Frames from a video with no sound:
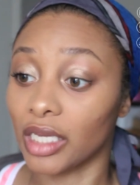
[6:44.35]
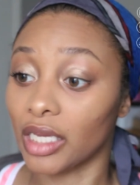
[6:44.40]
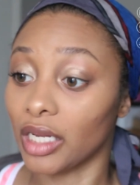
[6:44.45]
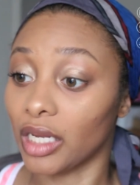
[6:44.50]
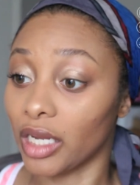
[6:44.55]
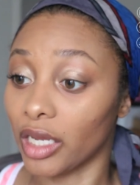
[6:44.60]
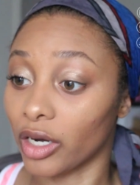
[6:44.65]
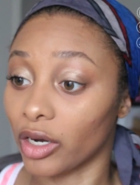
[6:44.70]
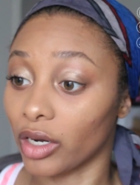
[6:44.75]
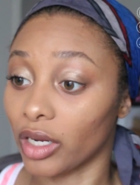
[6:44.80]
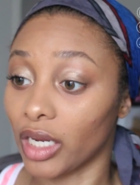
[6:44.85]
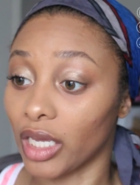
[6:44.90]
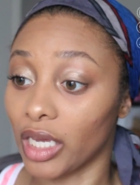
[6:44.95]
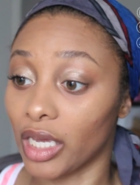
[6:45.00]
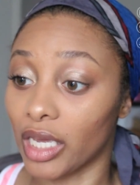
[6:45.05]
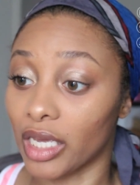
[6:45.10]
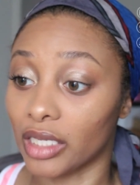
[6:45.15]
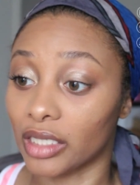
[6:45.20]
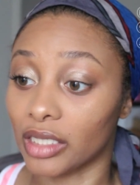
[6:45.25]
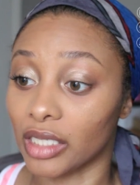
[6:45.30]
it literally
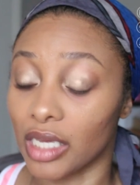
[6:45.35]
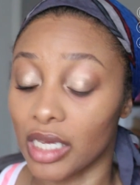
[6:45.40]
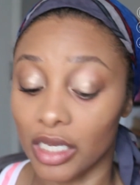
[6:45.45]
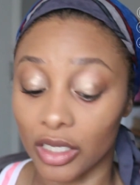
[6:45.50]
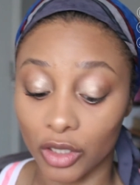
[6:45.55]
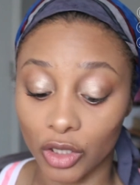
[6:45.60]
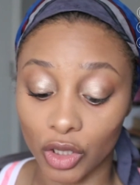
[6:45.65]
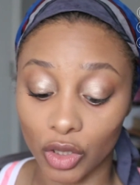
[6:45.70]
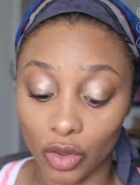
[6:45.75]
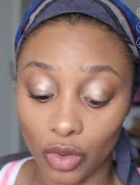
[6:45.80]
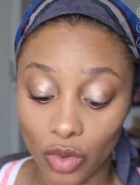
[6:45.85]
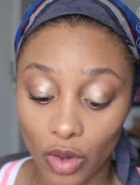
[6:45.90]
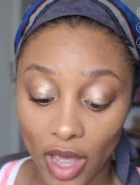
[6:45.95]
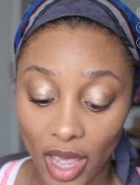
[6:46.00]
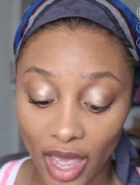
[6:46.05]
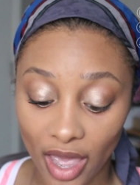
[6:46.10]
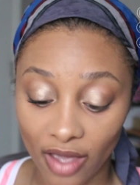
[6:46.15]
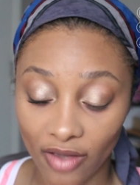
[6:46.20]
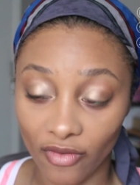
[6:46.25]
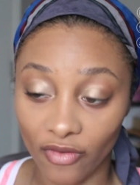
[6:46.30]
gets into
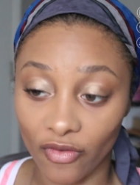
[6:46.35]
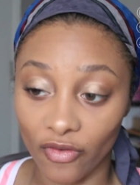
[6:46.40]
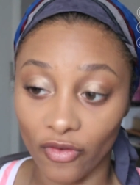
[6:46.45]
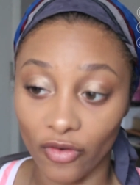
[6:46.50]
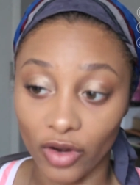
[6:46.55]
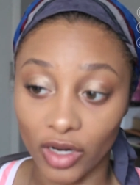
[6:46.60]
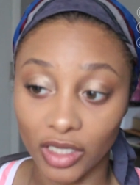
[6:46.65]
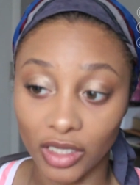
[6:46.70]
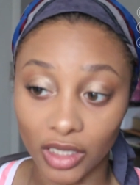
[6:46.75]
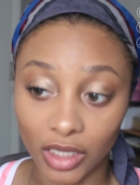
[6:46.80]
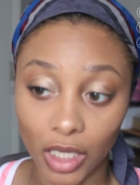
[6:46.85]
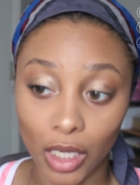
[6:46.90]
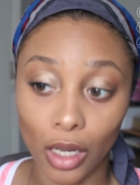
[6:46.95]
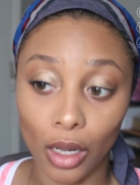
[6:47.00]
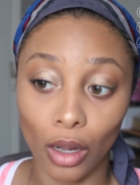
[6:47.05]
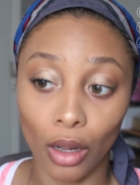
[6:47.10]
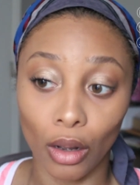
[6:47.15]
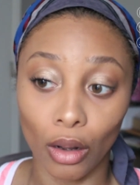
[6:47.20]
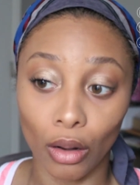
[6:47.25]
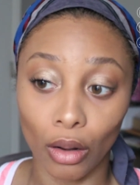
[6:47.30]
every
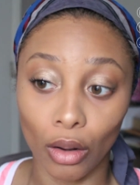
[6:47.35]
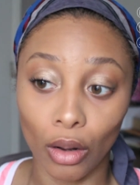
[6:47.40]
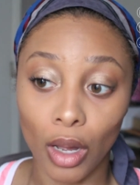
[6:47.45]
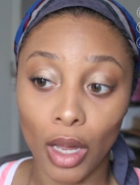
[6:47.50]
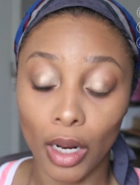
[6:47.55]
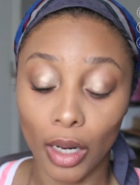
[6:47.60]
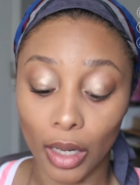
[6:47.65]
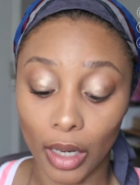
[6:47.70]
single